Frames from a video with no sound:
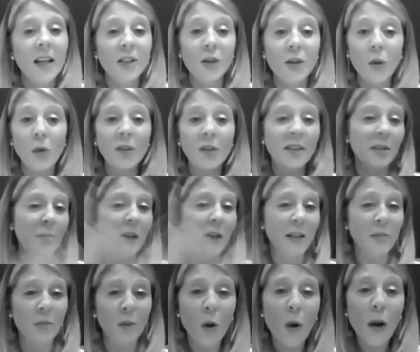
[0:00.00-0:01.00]
talks about
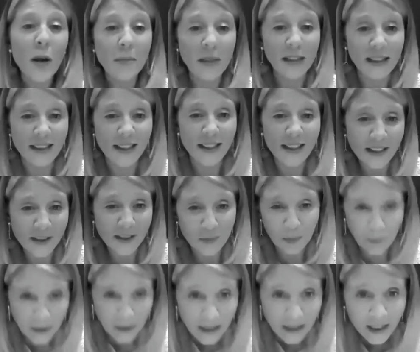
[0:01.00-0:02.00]
employment in this
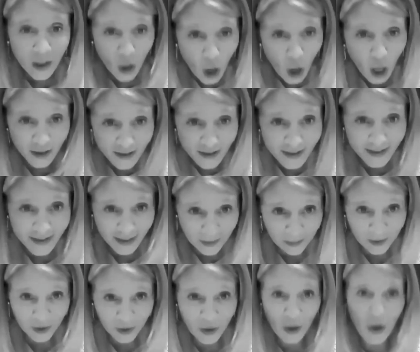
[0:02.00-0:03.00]
big
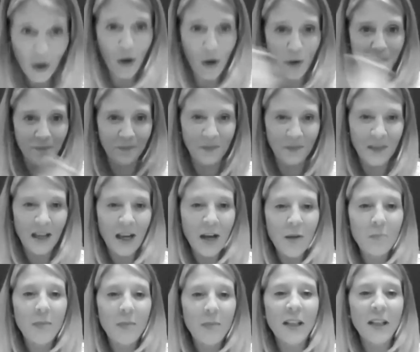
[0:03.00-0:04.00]
concept term.
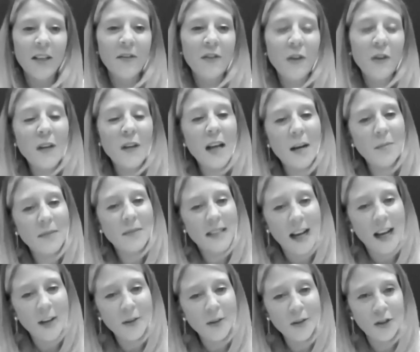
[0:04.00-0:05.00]
But if you come
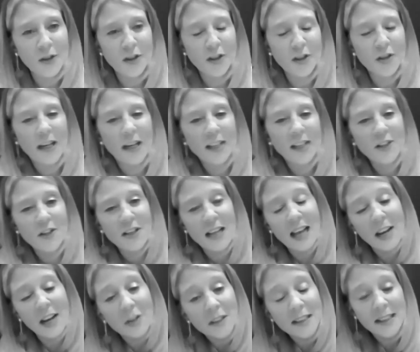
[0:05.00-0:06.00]
down to the
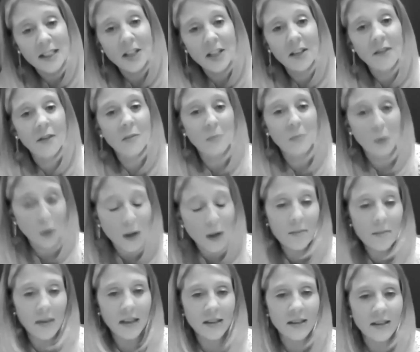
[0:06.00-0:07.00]
granularity of
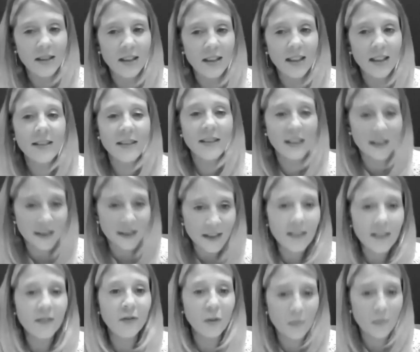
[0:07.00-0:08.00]
employment, it's
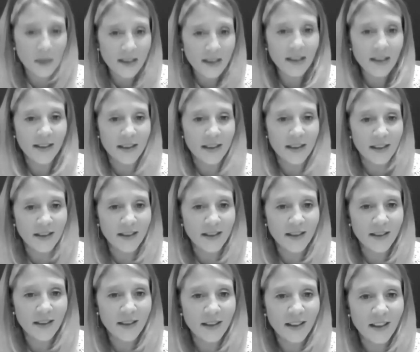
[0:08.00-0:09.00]
successful
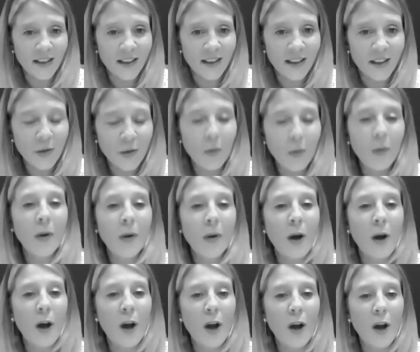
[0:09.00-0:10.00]
businesses who
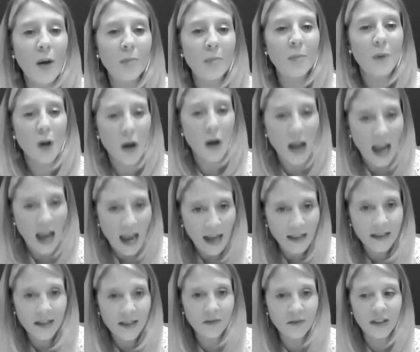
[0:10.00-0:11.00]
are
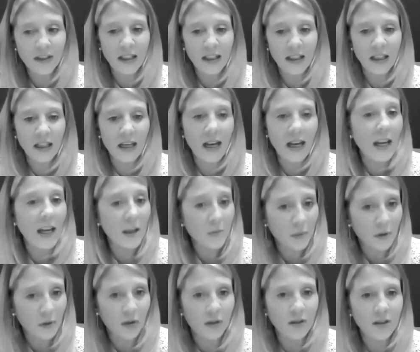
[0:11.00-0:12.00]
proactively
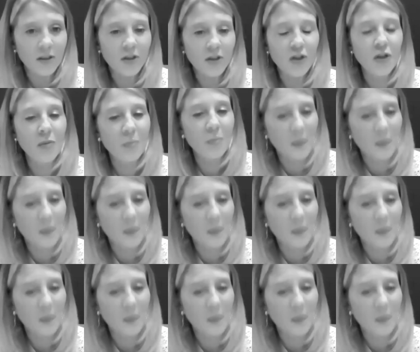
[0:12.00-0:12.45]
able to